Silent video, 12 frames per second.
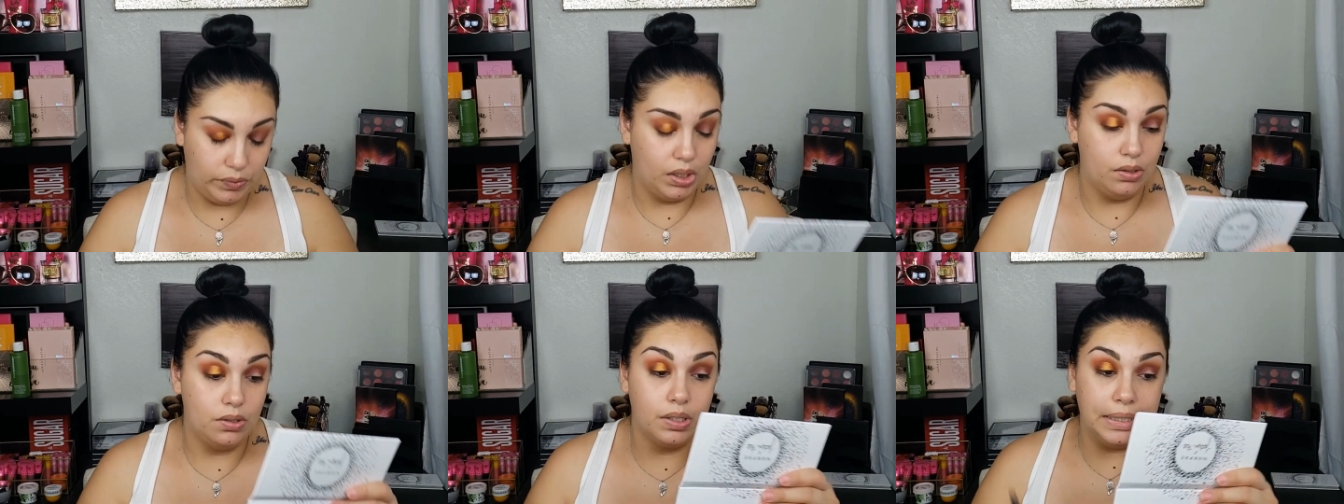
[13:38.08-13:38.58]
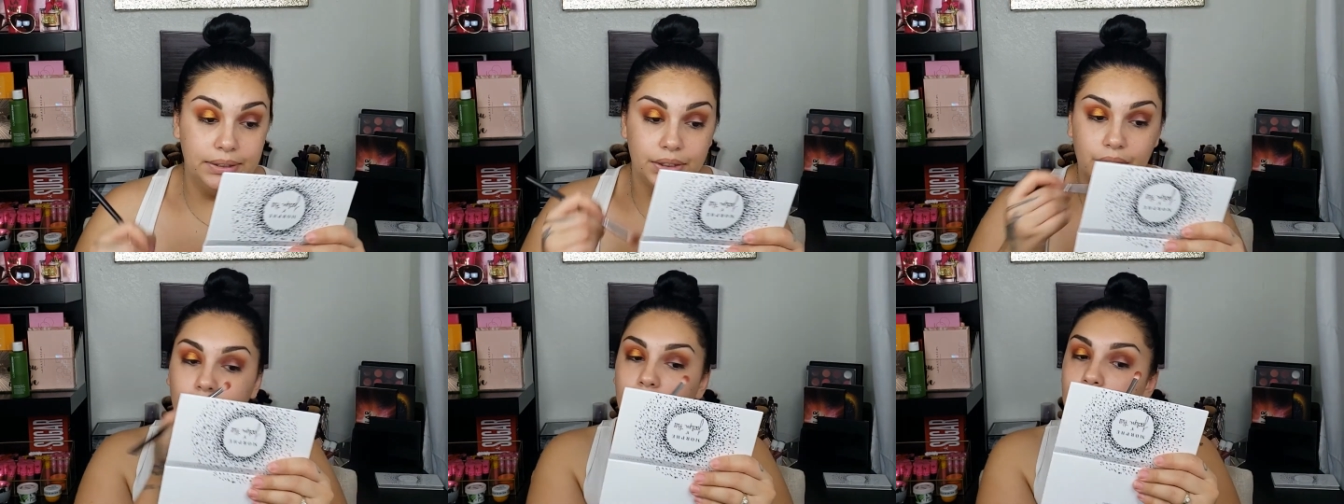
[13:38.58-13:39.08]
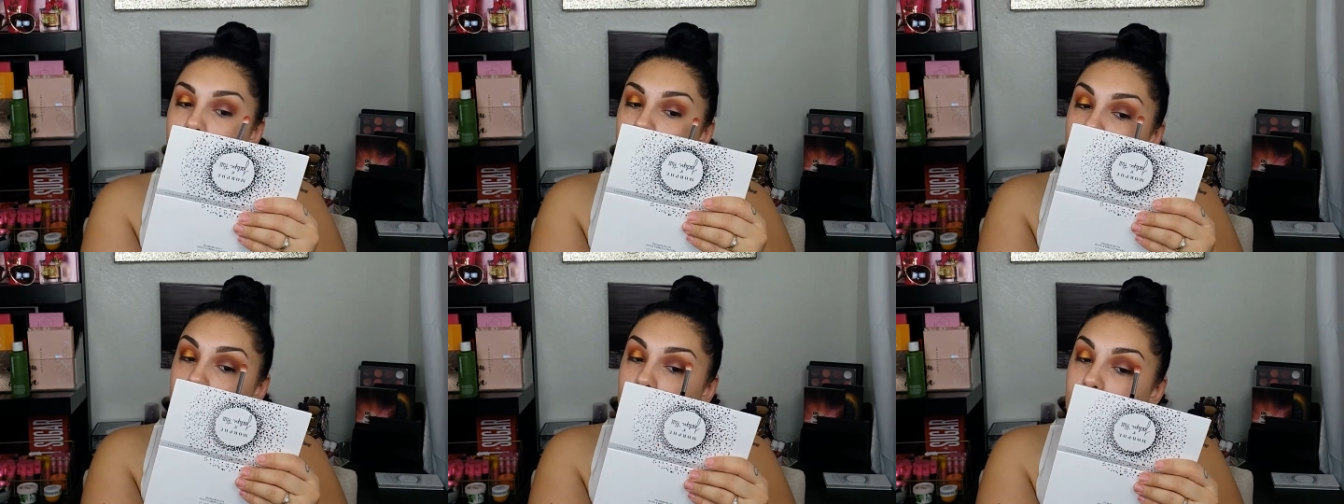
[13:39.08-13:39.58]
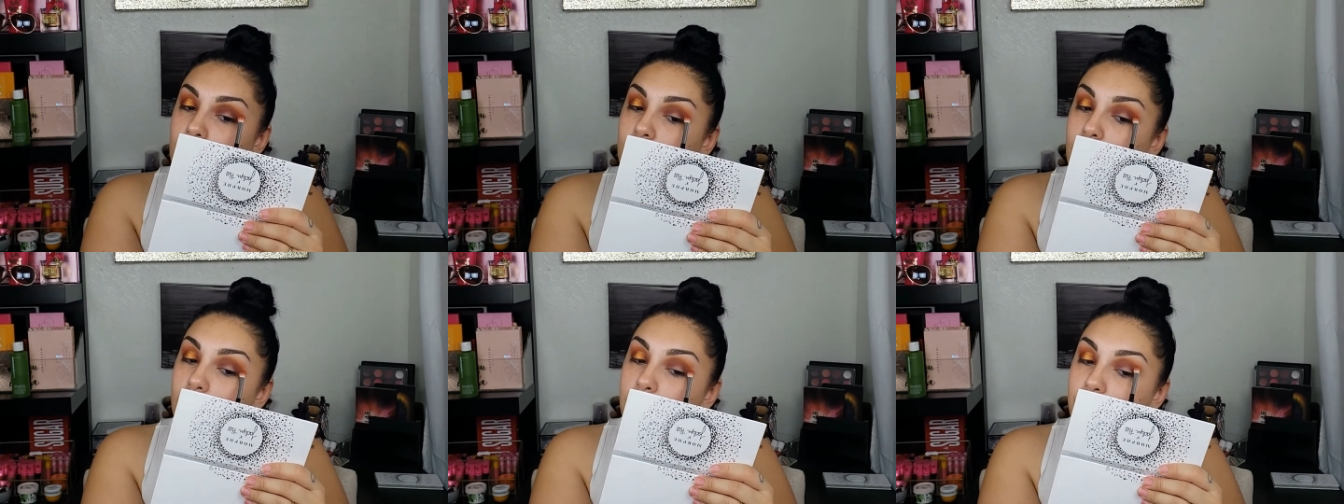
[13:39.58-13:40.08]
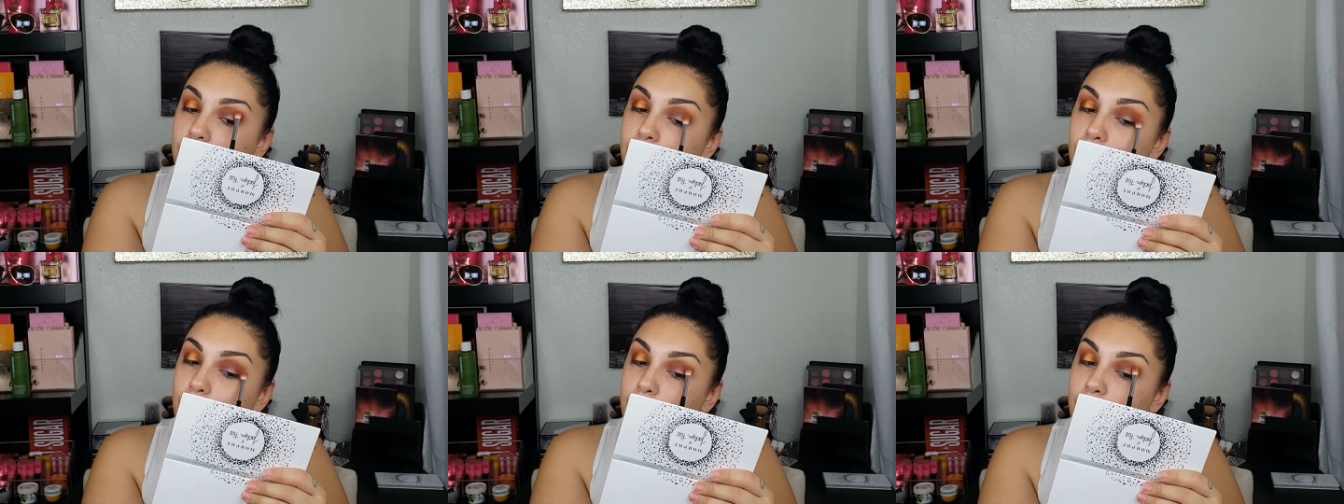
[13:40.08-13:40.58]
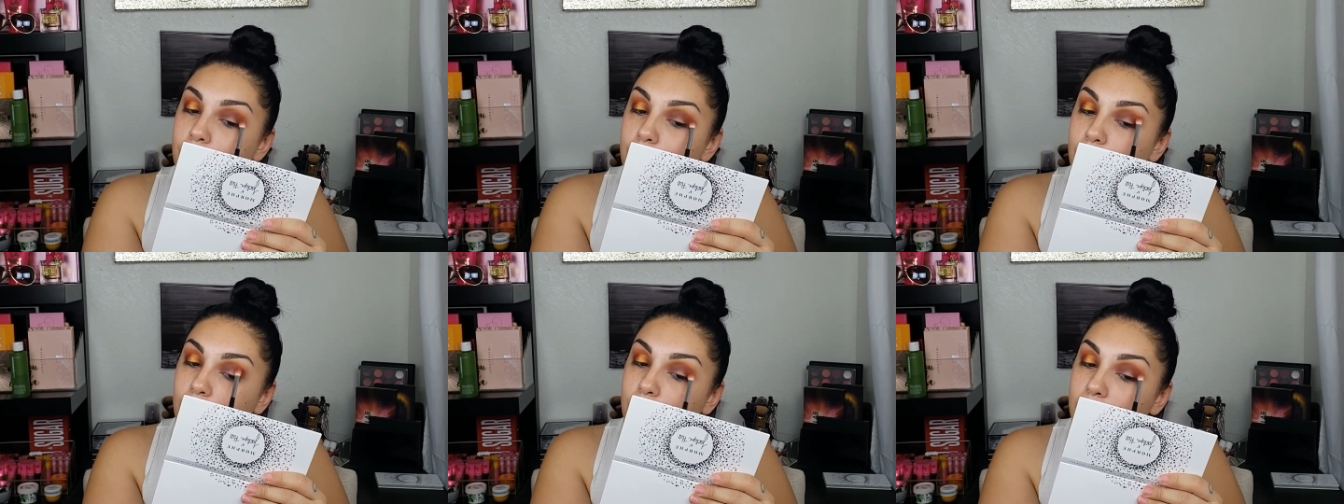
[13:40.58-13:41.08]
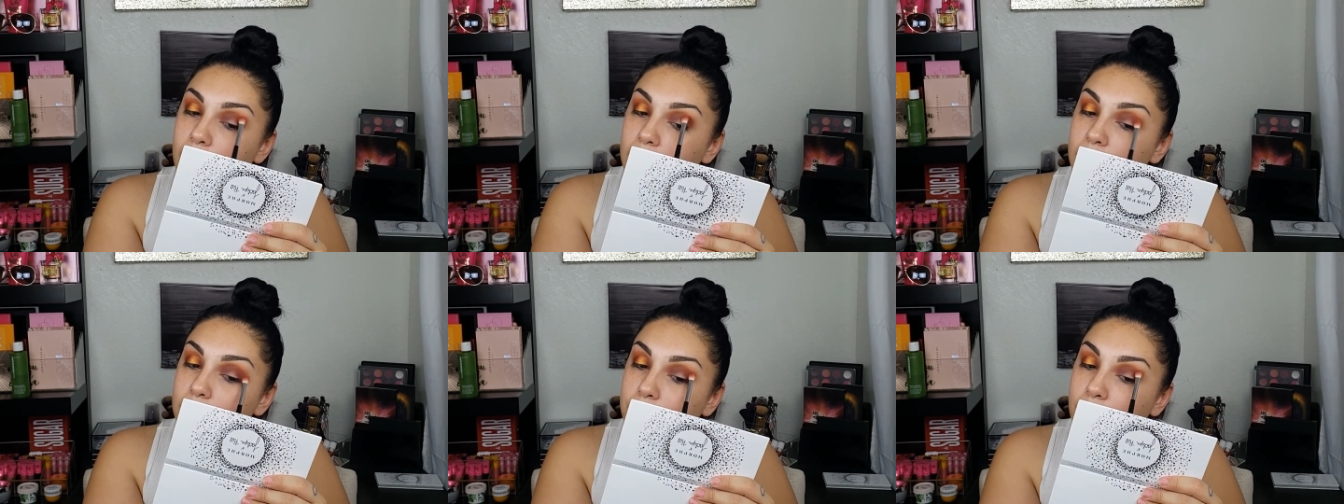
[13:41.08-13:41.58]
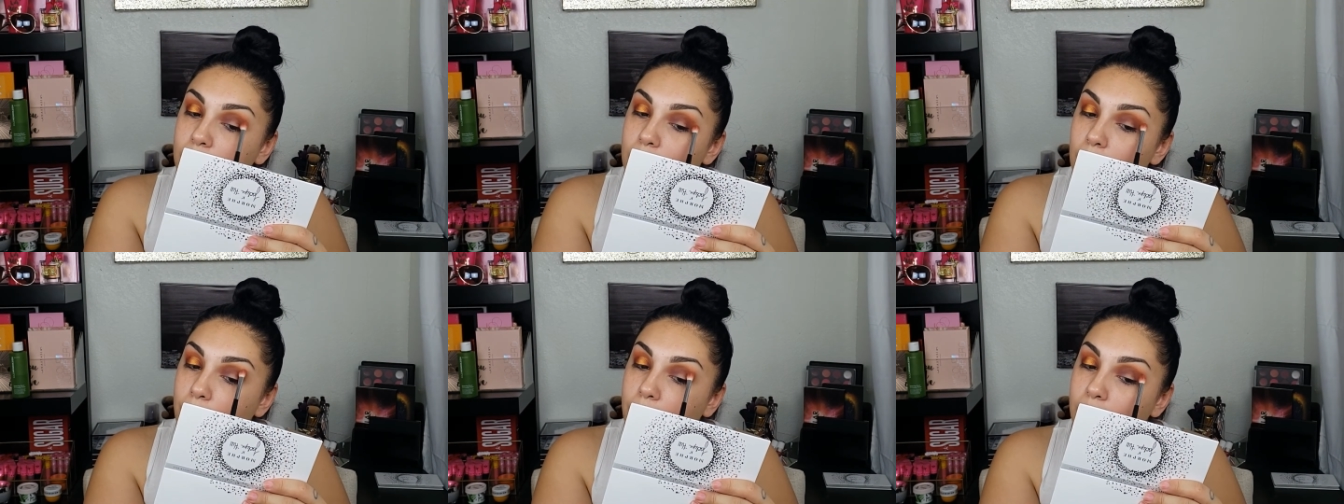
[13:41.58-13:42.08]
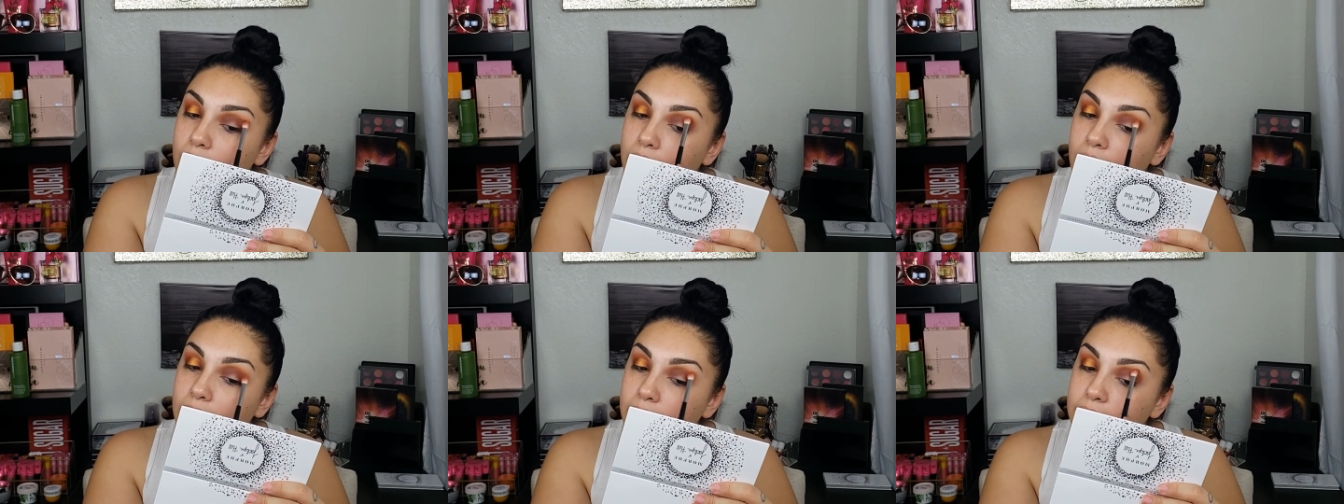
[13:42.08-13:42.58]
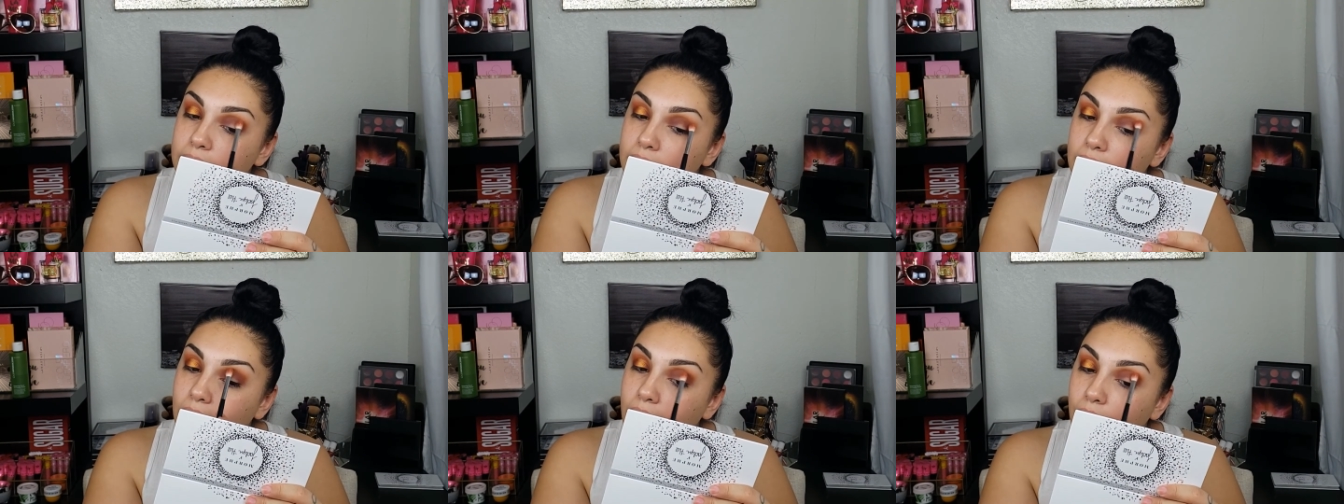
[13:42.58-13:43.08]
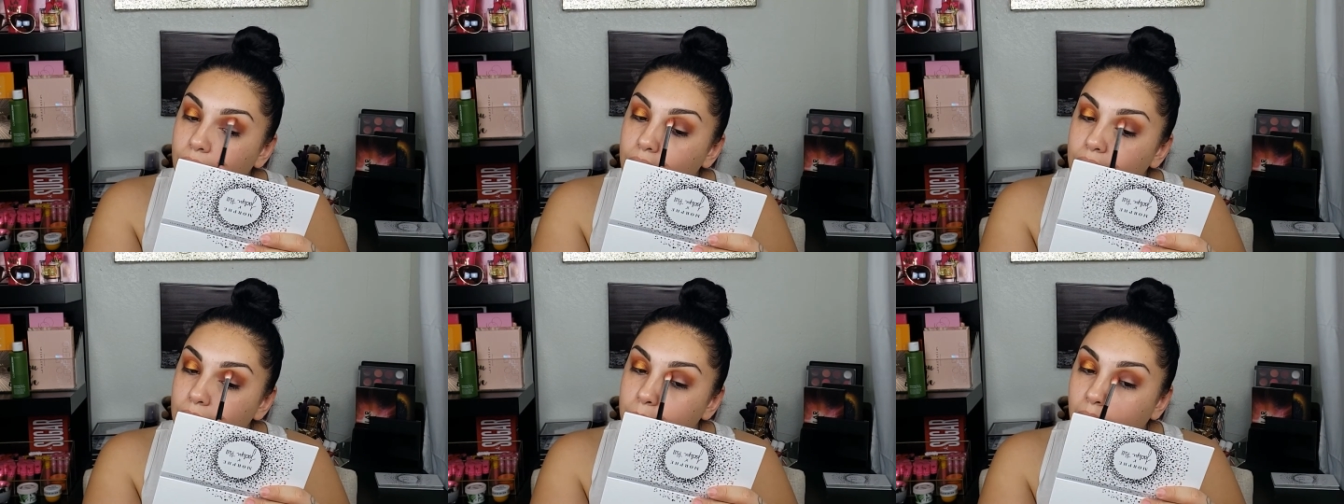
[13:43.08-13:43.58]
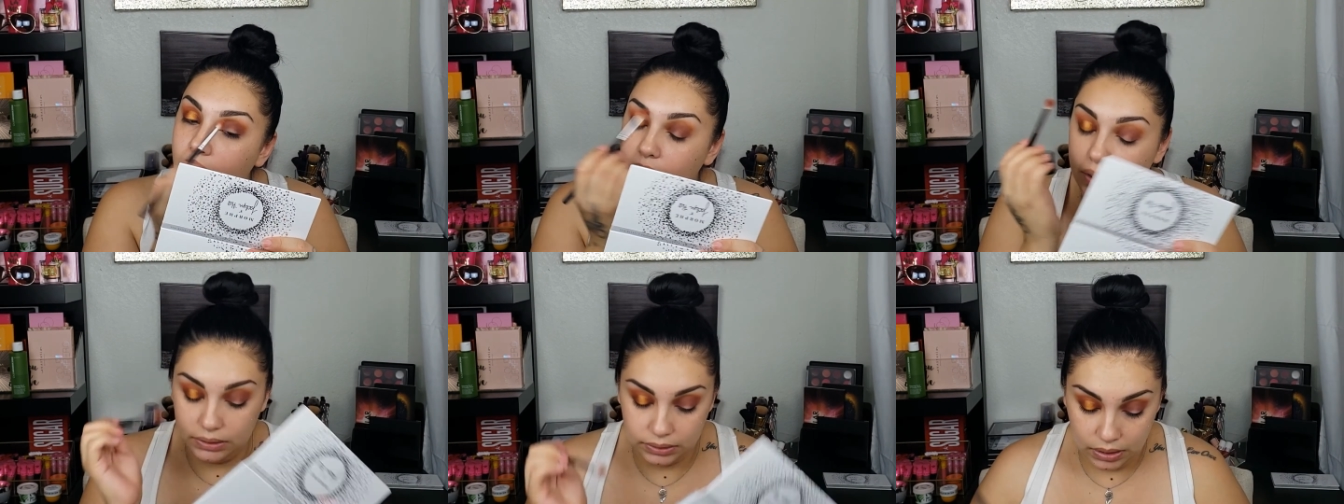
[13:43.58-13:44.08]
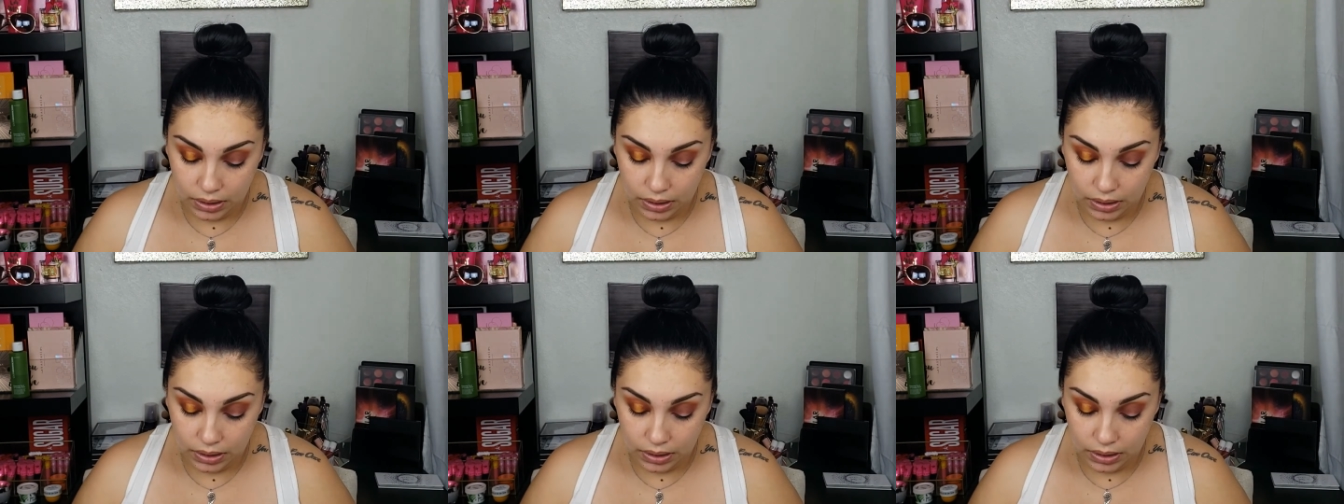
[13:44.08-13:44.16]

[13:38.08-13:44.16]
So that's good. If you're willing to put in the work, I guess, then they are good palettes.